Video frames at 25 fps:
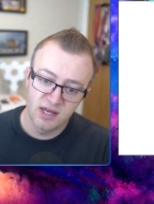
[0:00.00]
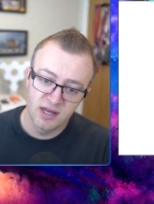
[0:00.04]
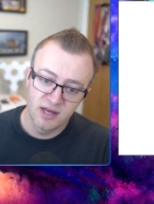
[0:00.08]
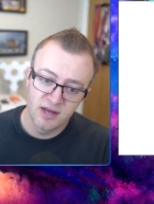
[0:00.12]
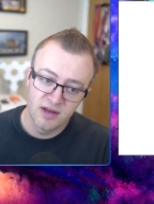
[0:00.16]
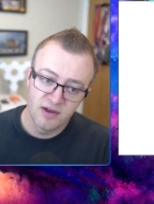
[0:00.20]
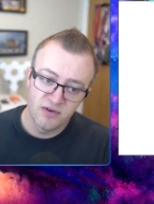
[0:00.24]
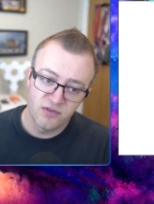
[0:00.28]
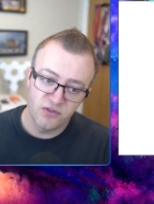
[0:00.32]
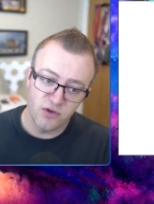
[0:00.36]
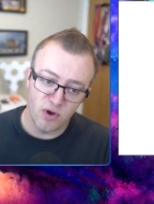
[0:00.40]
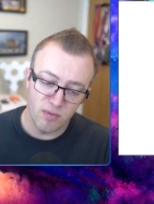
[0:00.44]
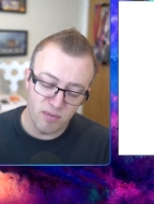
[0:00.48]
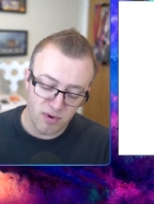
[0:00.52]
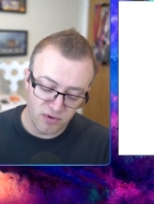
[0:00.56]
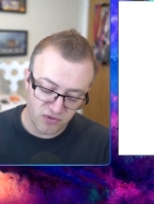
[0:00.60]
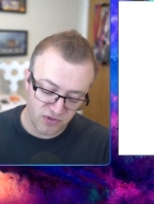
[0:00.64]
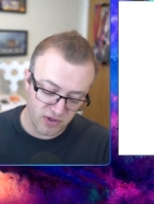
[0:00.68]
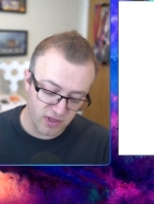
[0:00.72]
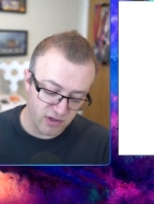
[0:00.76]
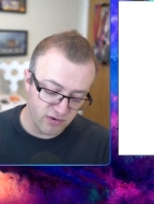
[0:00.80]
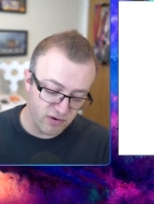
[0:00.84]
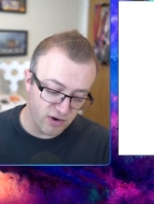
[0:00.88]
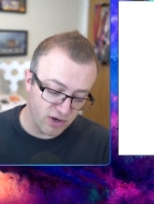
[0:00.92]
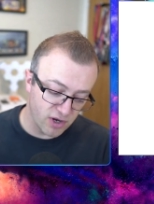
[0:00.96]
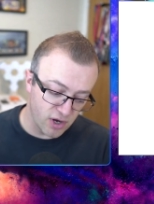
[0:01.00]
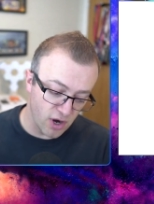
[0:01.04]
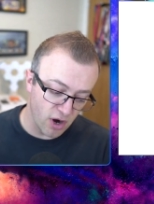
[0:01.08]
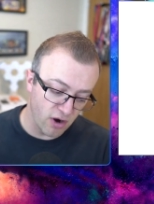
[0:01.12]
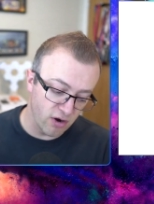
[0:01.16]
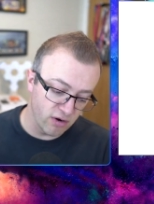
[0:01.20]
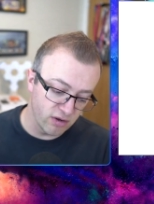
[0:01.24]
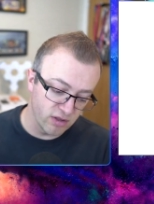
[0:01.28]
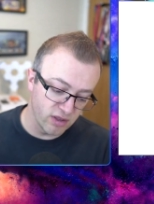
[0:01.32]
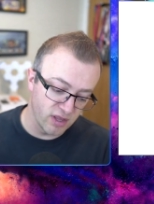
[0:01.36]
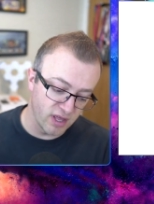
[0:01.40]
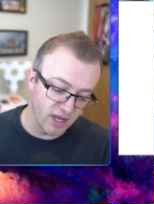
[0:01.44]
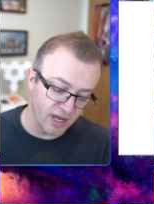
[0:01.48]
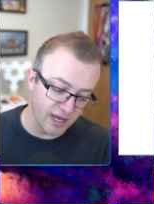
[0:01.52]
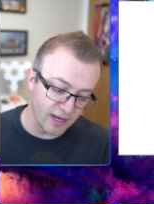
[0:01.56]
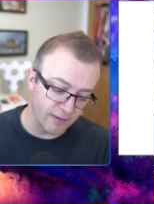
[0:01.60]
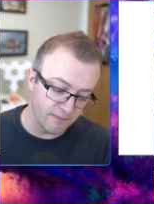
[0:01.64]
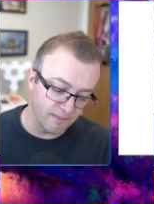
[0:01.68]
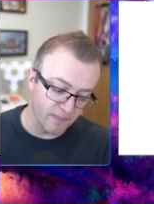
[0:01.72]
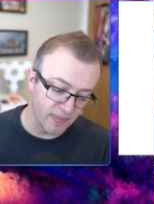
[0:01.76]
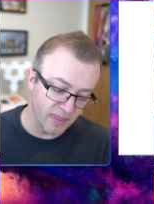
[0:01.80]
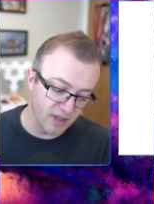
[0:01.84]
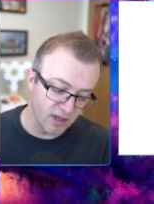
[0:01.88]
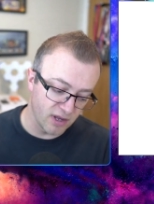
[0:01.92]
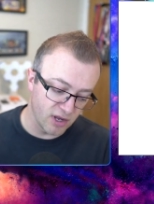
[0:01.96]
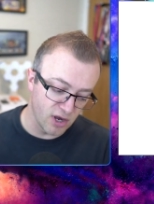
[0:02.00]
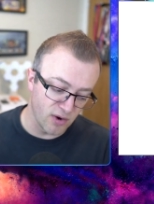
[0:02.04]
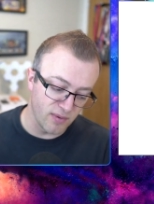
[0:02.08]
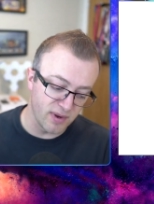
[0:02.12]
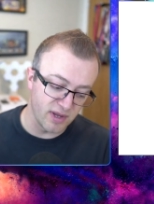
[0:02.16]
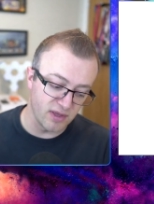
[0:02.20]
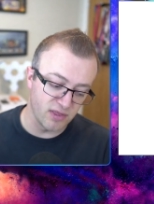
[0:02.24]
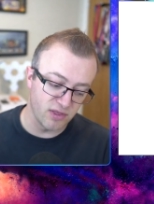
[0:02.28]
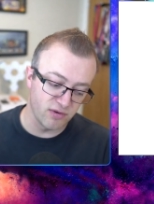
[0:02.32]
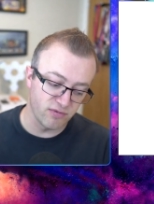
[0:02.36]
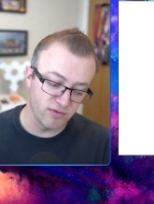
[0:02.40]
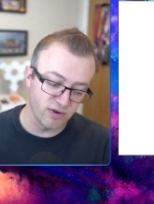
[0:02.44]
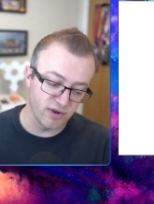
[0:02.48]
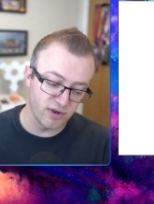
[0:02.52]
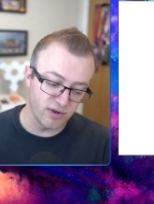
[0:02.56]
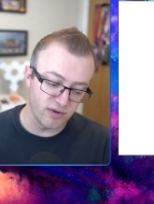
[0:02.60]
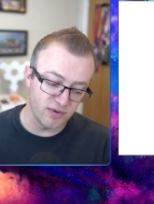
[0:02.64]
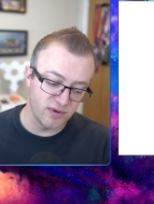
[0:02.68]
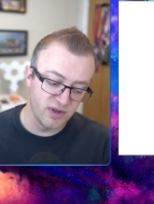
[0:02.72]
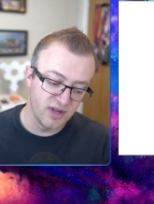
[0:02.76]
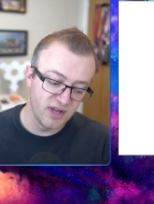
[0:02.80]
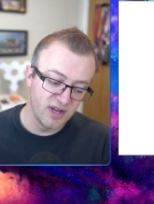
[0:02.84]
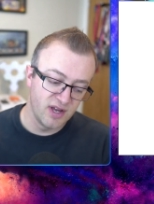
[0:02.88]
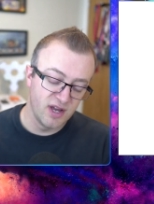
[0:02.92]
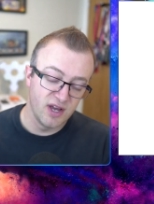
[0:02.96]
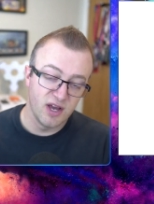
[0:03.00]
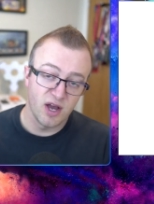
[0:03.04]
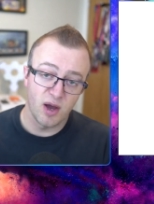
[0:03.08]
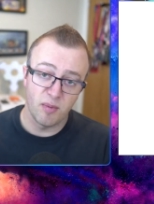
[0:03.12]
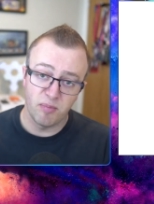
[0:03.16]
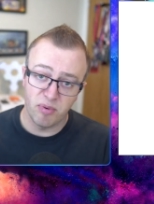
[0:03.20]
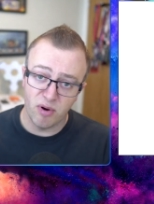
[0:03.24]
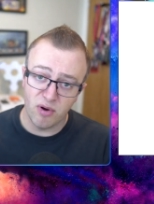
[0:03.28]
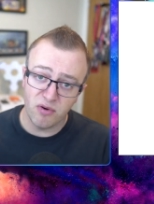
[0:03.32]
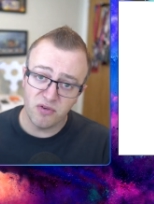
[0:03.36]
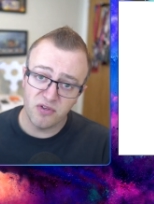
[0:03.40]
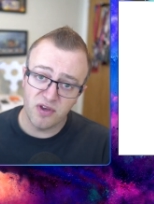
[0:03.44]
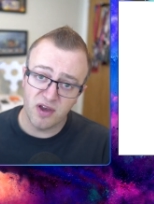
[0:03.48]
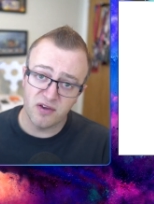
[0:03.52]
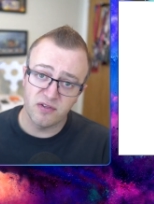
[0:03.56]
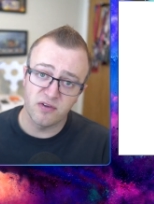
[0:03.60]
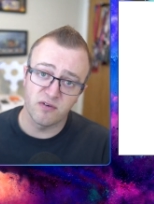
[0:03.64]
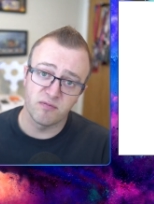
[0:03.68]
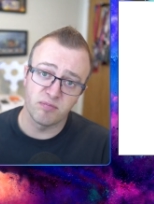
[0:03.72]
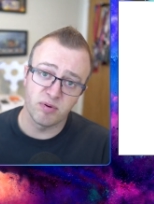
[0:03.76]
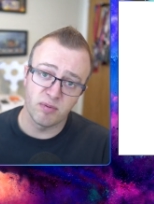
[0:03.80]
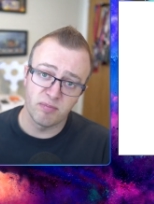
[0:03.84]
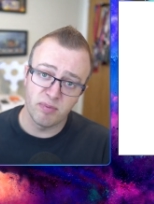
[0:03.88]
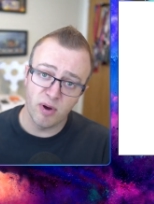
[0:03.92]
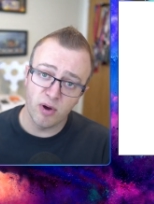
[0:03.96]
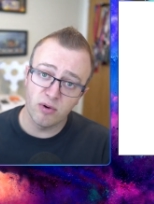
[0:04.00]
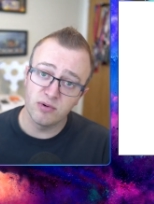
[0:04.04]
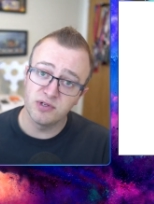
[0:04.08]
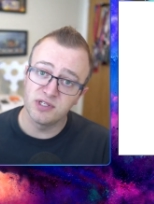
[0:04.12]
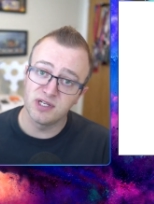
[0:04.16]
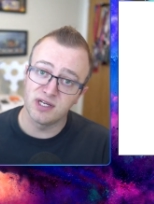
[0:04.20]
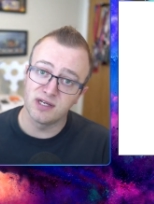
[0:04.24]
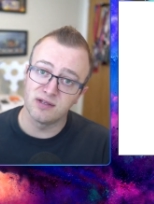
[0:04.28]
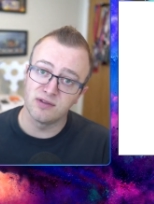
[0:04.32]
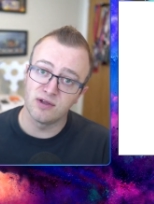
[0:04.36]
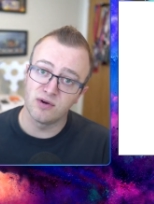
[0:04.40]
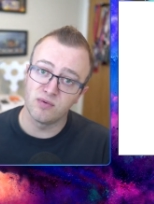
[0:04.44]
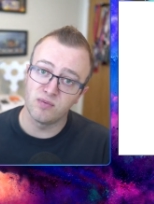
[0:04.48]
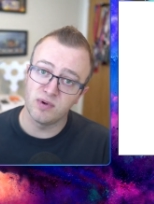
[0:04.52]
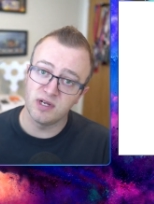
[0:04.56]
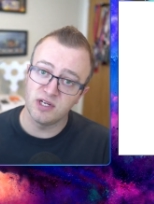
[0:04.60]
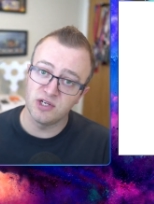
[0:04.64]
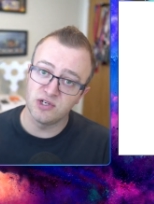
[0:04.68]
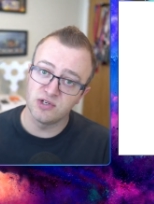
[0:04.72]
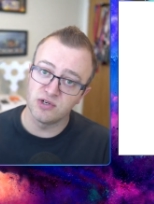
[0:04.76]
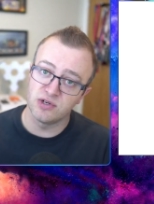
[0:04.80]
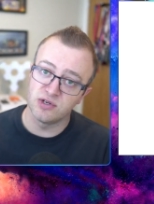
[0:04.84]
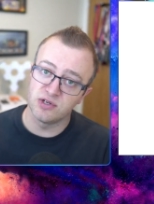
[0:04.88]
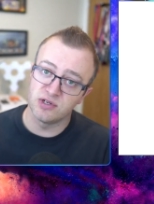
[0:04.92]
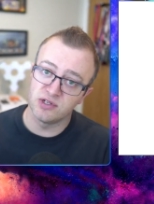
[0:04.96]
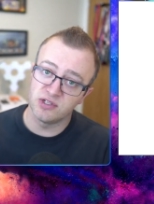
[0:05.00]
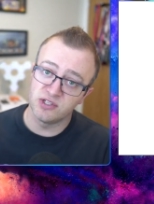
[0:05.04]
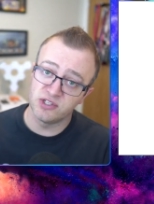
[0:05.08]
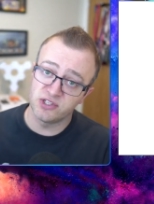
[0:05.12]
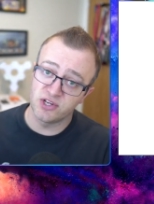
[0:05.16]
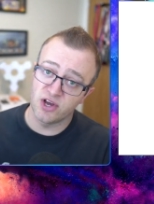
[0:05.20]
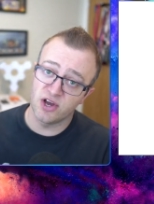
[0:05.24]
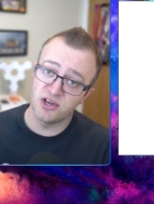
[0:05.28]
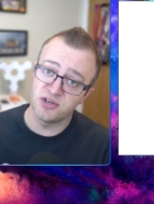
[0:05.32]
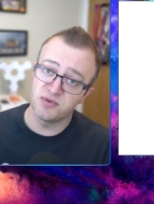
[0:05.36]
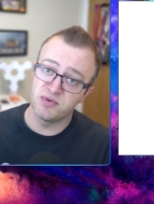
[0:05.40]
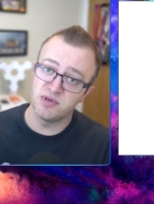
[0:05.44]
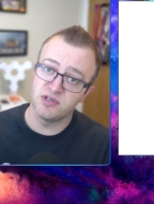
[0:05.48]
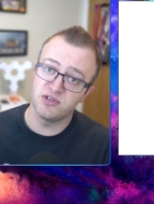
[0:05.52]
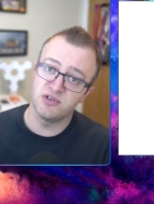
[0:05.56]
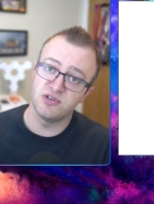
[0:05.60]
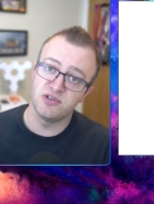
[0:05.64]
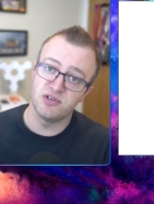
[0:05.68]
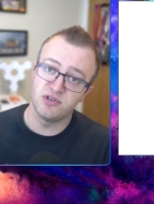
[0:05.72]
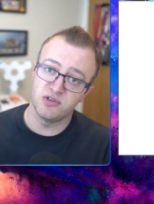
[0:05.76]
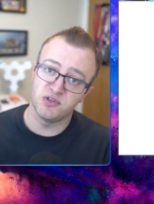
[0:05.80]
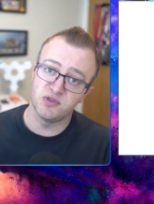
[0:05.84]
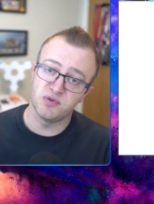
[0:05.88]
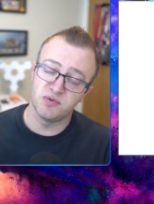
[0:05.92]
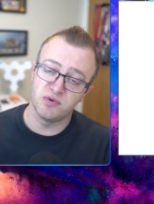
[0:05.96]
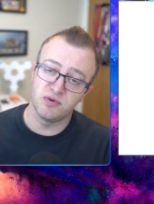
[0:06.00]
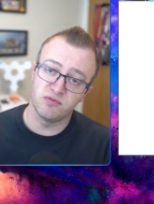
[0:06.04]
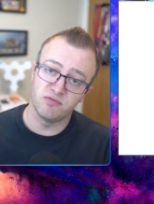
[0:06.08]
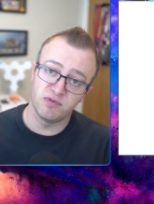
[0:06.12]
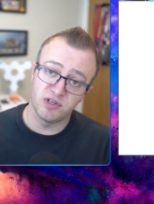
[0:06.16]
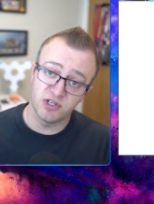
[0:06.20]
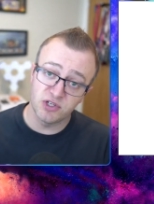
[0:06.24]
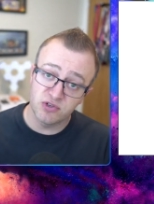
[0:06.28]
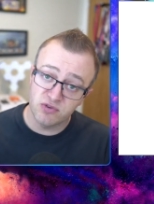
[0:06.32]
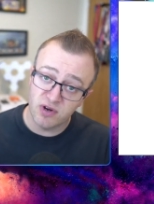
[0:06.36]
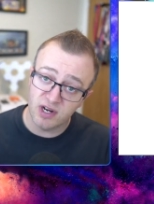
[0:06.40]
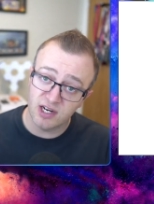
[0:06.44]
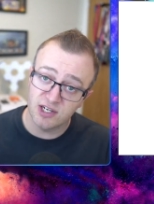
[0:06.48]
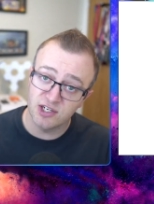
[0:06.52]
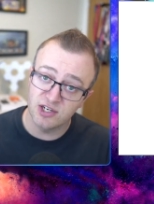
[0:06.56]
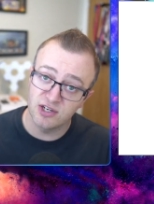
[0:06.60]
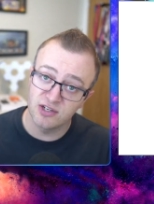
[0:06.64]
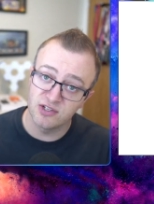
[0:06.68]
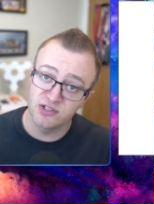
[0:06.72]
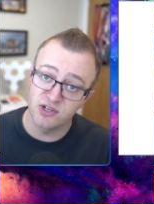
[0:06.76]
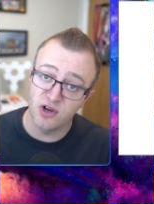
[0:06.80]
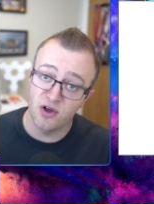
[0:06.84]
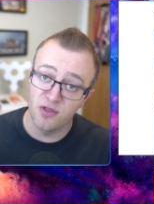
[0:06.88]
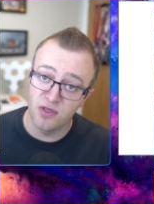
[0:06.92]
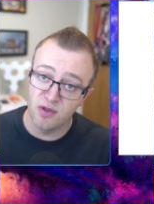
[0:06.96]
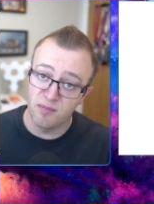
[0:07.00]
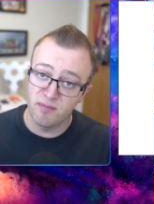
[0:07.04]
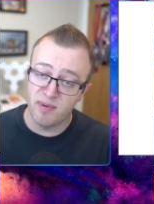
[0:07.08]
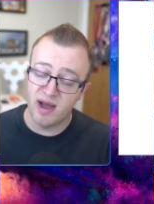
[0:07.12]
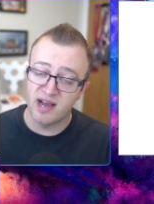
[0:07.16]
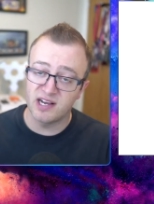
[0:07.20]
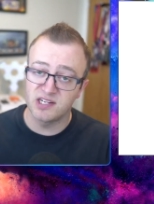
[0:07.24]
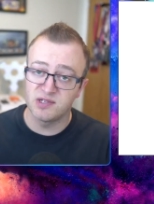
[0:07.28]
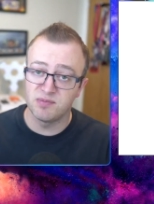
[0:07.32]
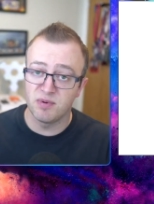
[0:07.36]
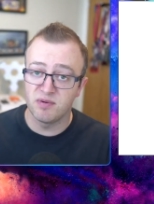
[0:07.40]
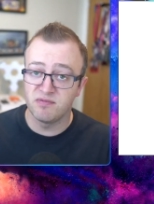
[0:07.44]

So Mozilla are currently going through a process of proposing that we should start to introduce restrictions on the maximum